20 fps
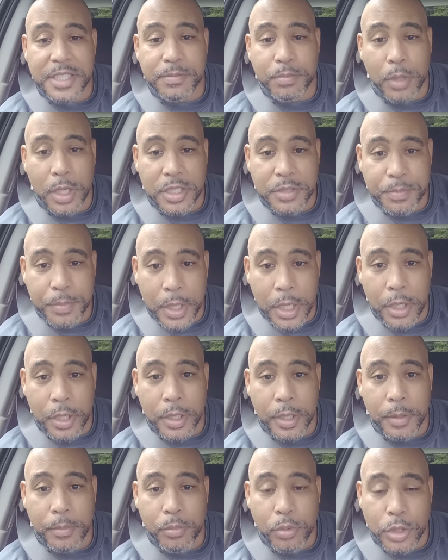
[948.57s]

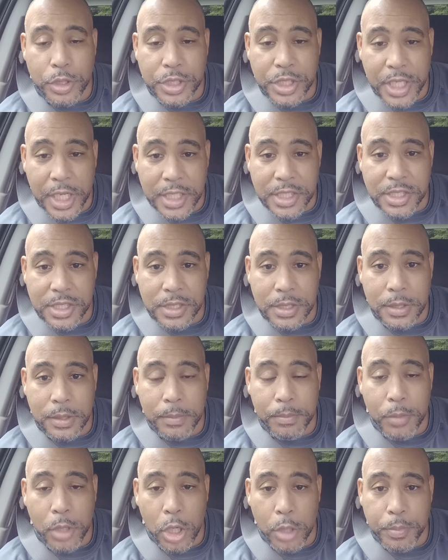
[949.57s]
prosperity,
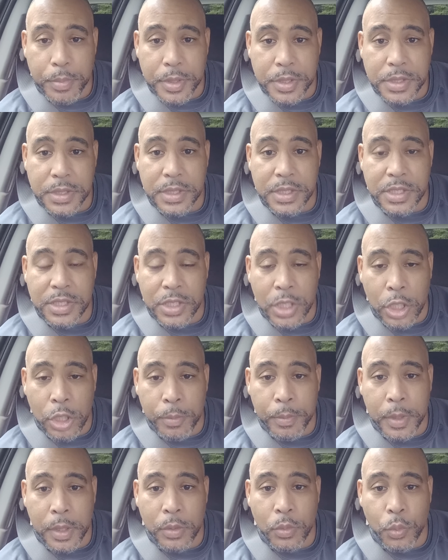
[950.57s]
protection, purpose,
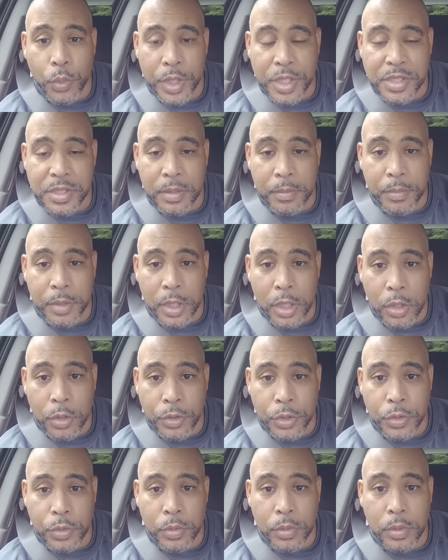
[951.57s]
discernment, wisdom be
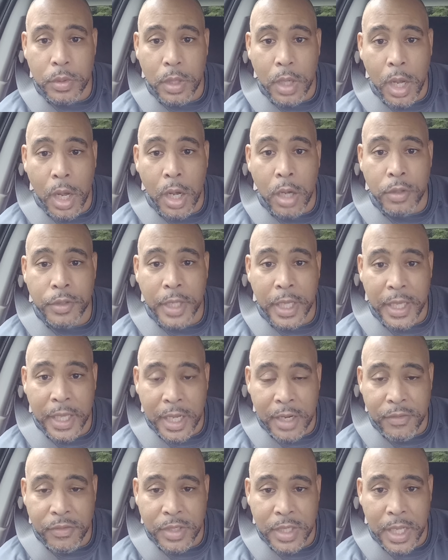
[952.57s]
on you all
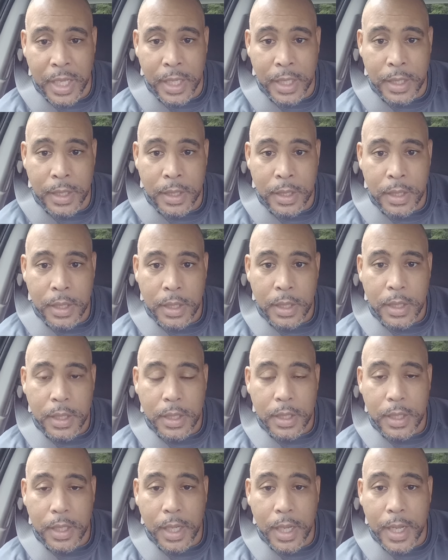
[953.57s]
day, every day.
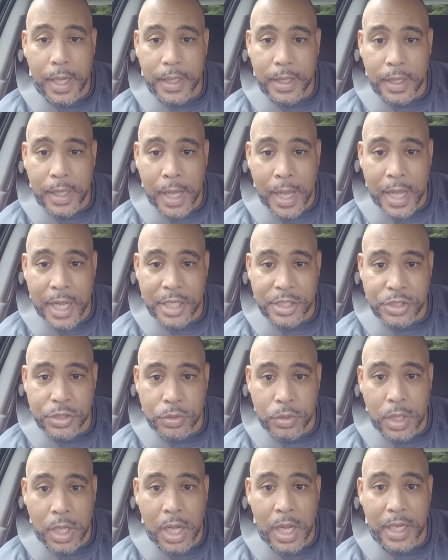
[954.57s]
God guide
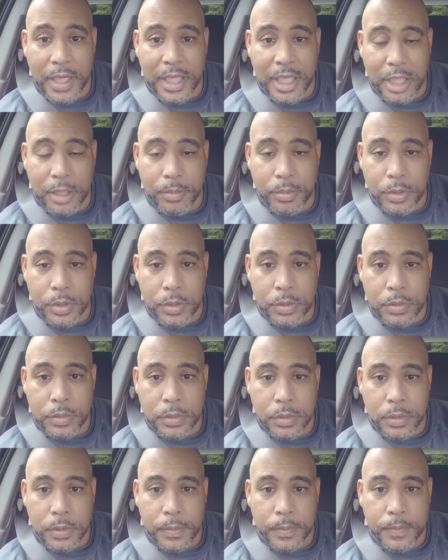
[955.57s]
you. God keep you.
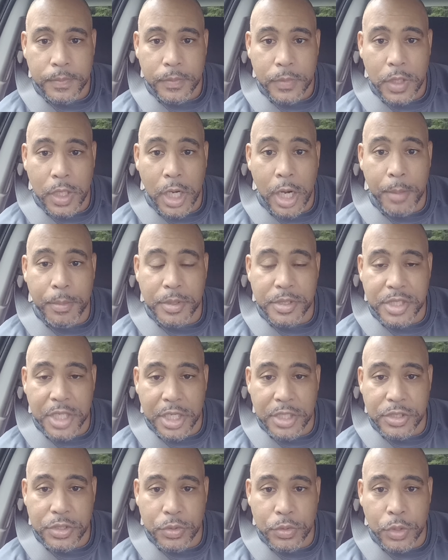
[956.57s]
God
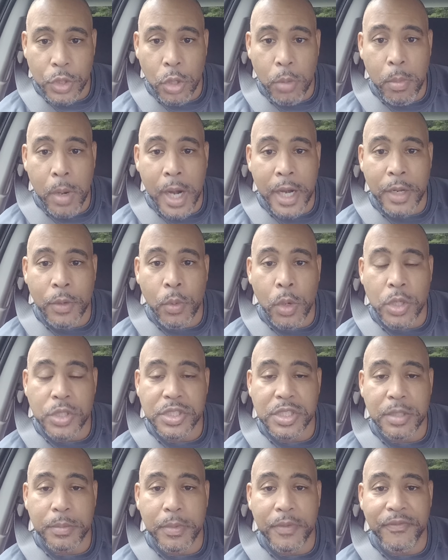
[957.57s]
protect you. Your body
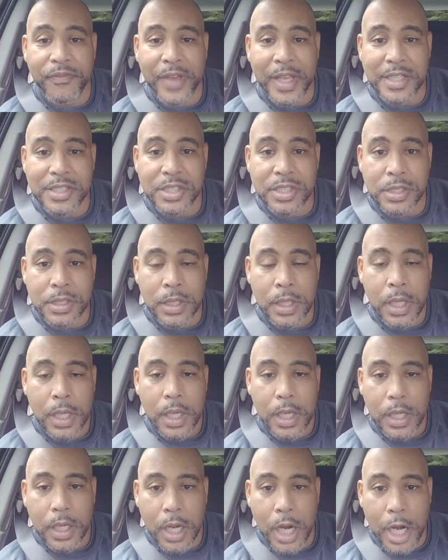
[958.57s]
works into perfection.
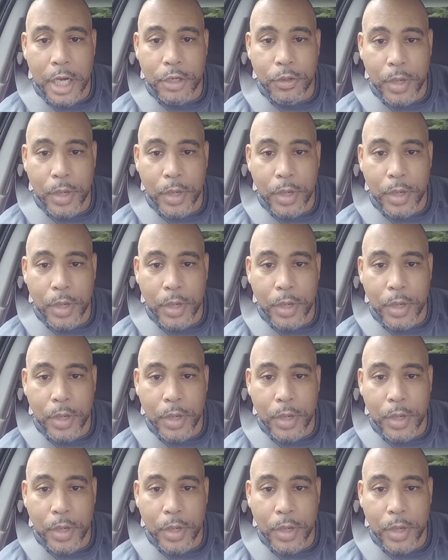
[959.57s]
God